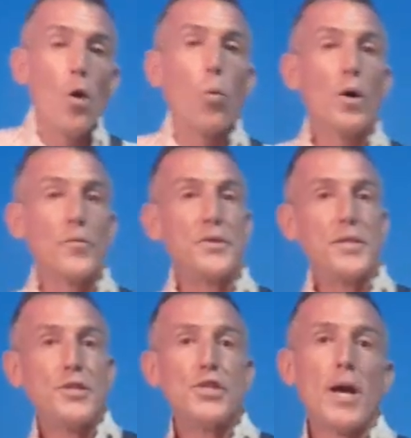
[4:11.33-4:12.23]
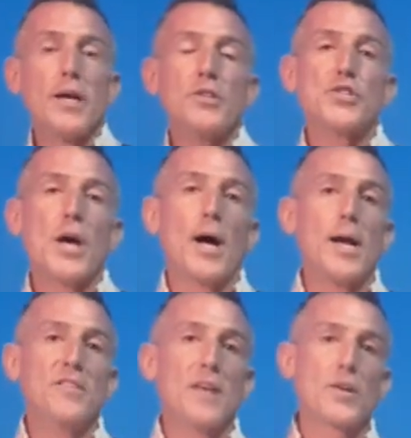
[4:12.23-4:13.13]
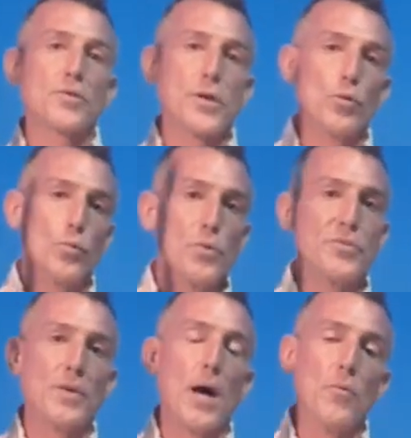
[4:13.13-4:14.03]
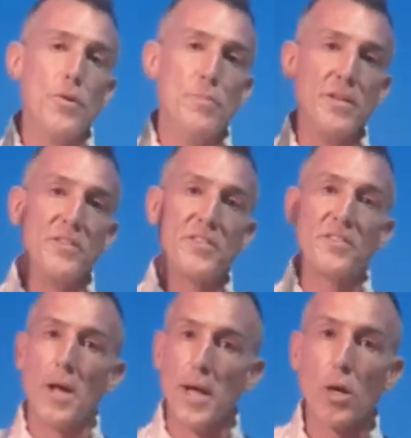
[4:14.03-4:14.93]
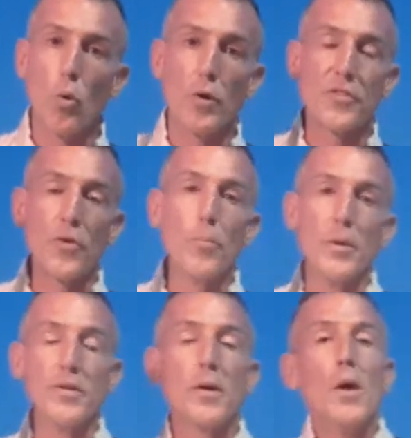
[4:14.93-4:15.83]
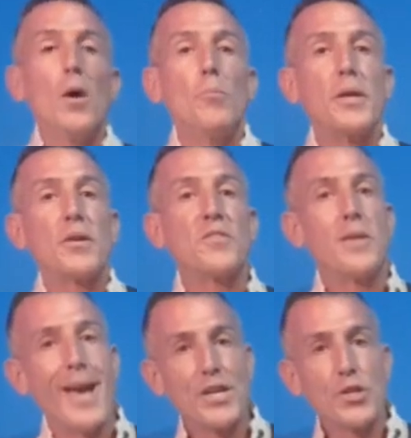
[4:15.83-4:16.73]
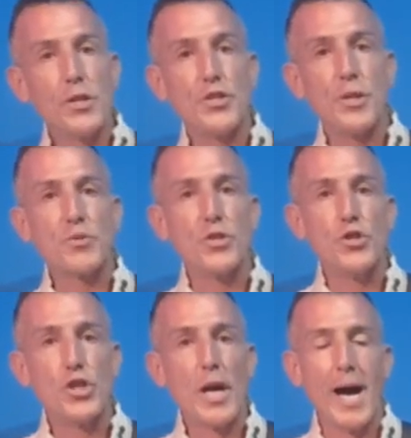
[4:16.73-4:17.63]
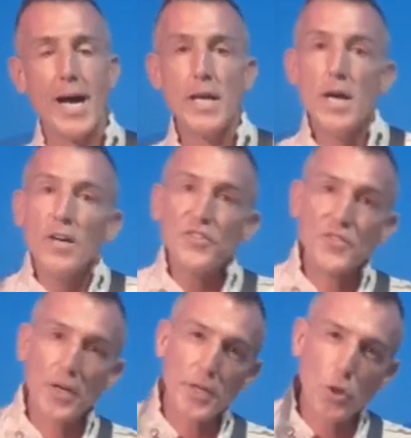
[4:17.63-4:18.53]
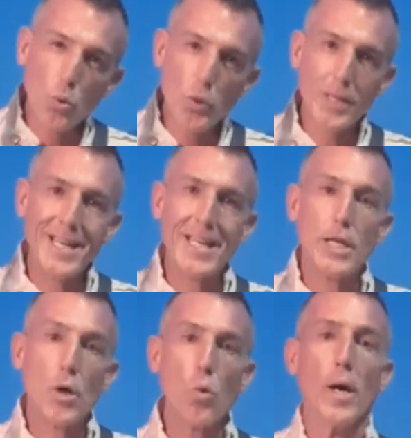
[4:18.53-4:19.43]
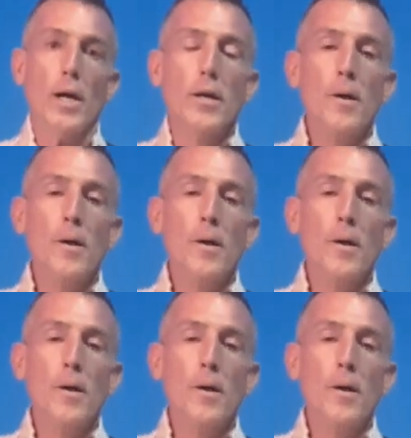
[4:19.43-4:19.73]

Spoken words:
Well, the DJ in Jedi is actually a root sound that means snake or serpent, because the ancient Egyptian Jedi studied Kundalini yoga.